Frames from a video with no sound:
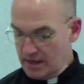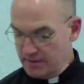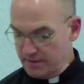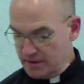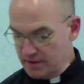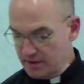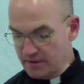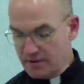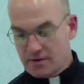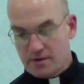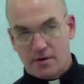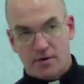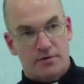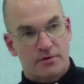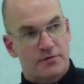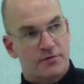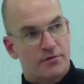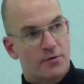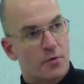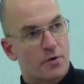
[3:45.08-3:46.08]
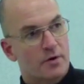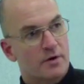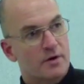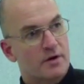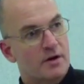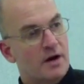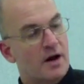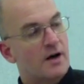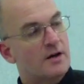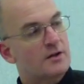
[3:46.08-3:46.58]
and then there are the 4
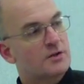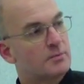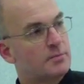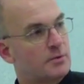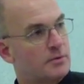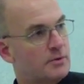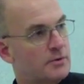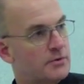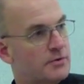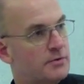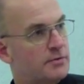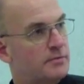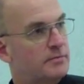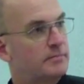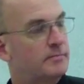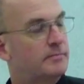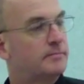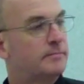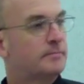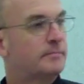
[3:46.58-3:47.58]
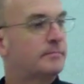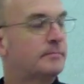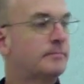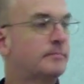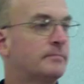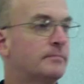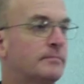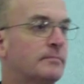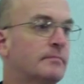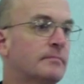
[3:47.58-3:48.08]
Gospels.
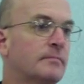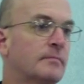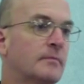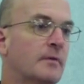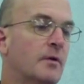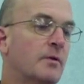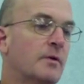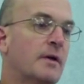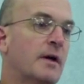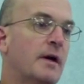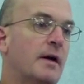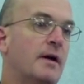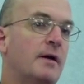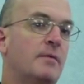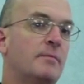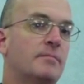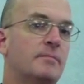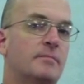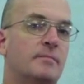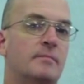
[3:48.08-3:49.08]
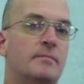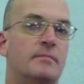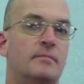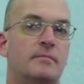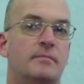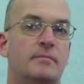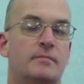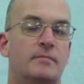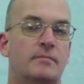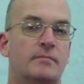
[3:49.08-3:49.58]
Okay?
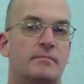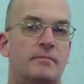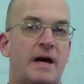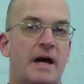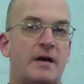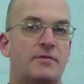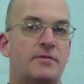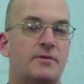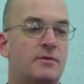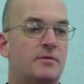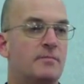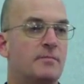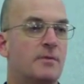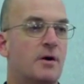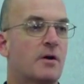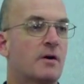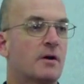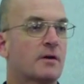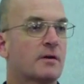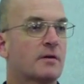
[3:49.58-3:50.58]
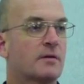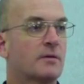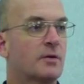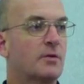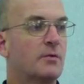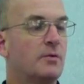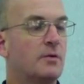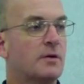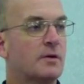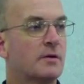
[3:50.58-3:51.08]
Matthew, Mark,
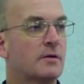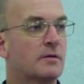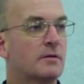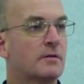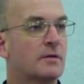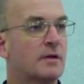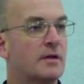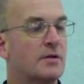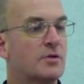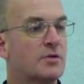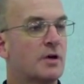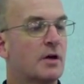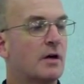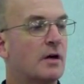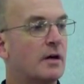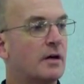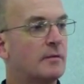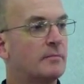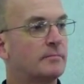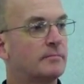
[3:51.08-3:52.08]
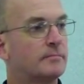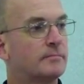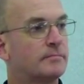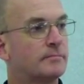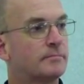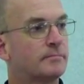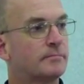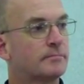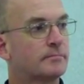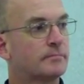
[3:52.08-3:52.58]
Luke, and John.
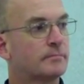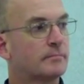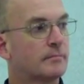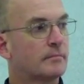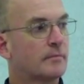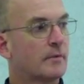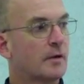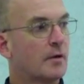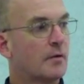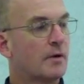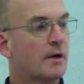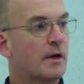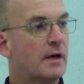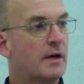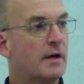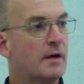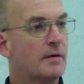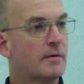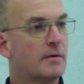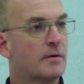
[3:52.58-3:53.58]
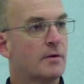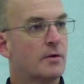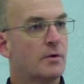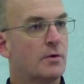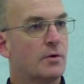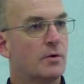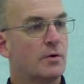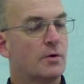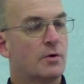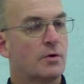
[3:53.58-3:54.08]
Okay?
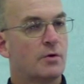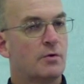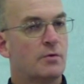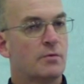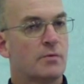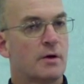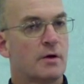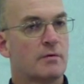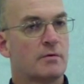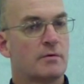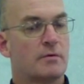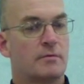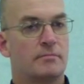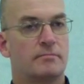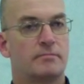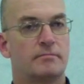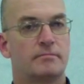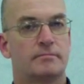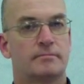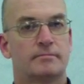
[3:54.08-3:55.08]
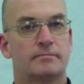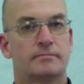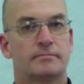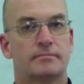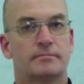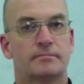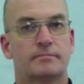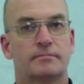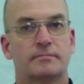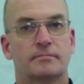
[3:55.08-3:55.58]
Who wrote them?
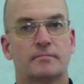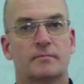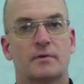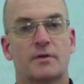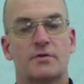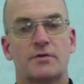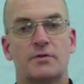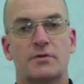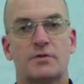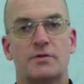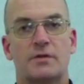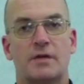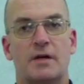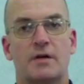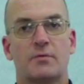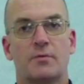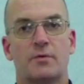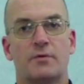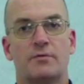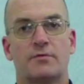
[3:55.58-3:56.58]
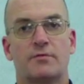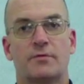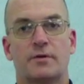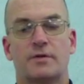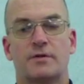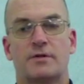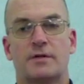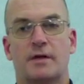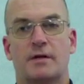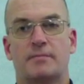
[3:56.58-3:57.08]
Let's just take one for
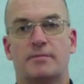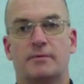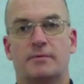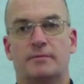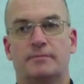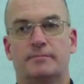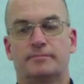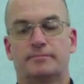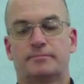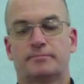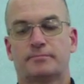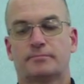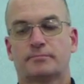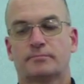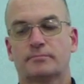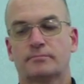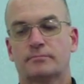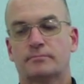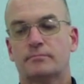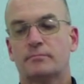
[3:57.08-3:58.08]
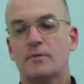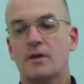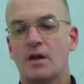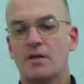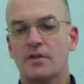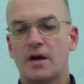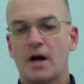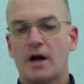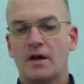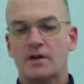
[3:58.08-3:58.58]
example.
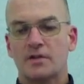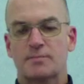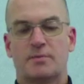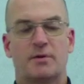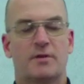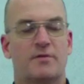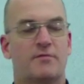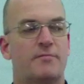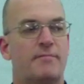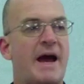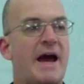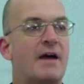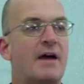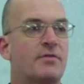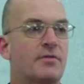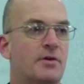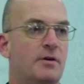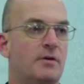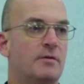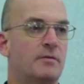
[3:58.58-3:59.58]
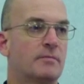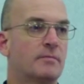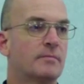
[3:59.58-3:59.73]
The Gospel of Matthew.